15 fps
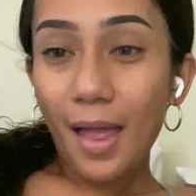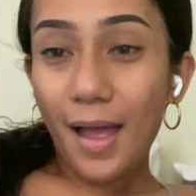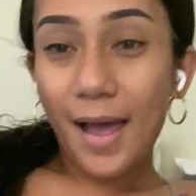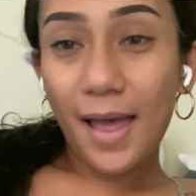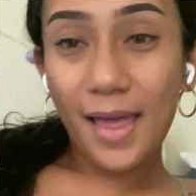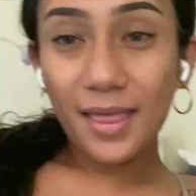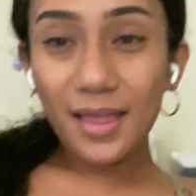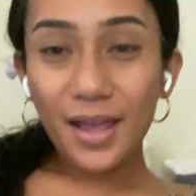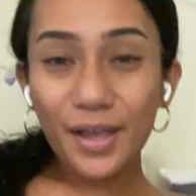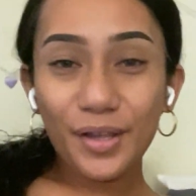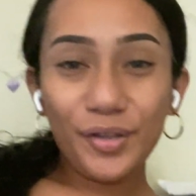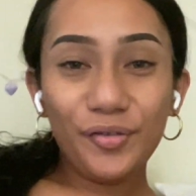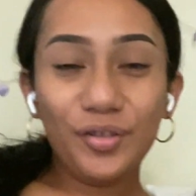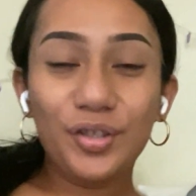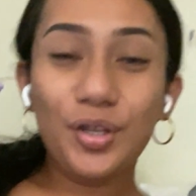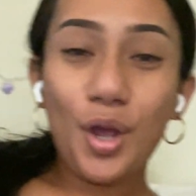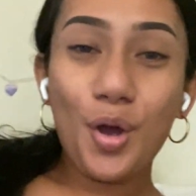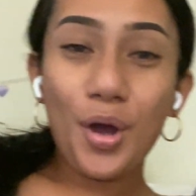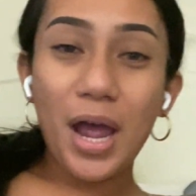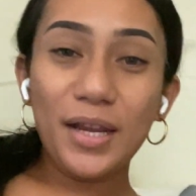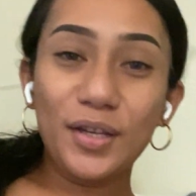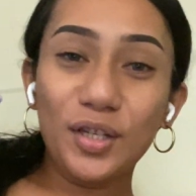Hi loves,
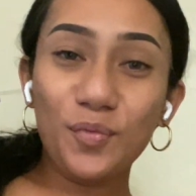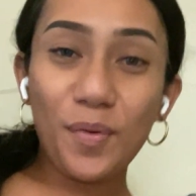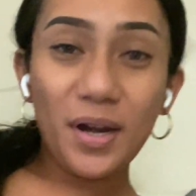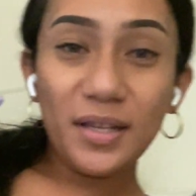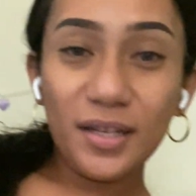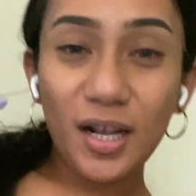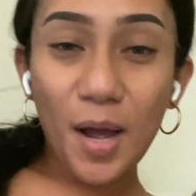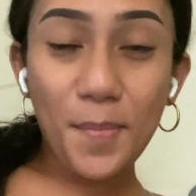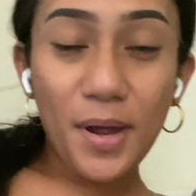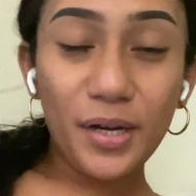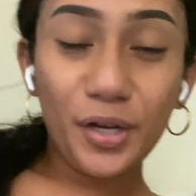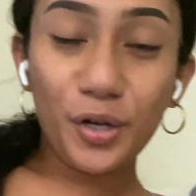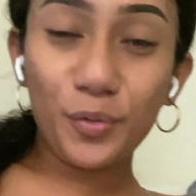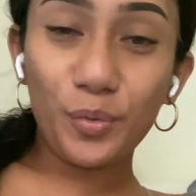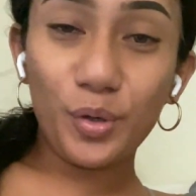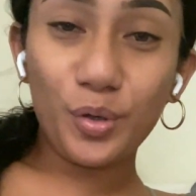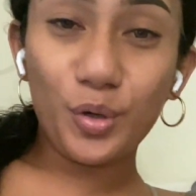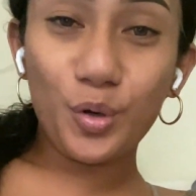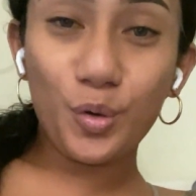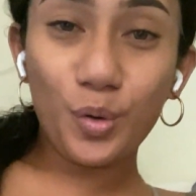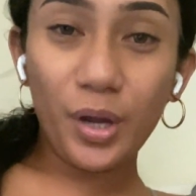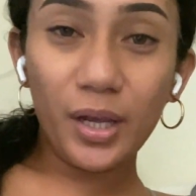so I just wanted to come on here real
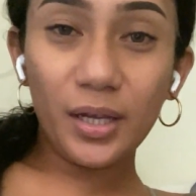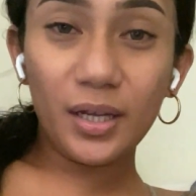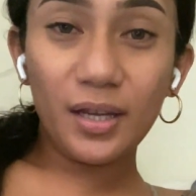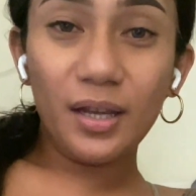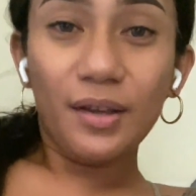quick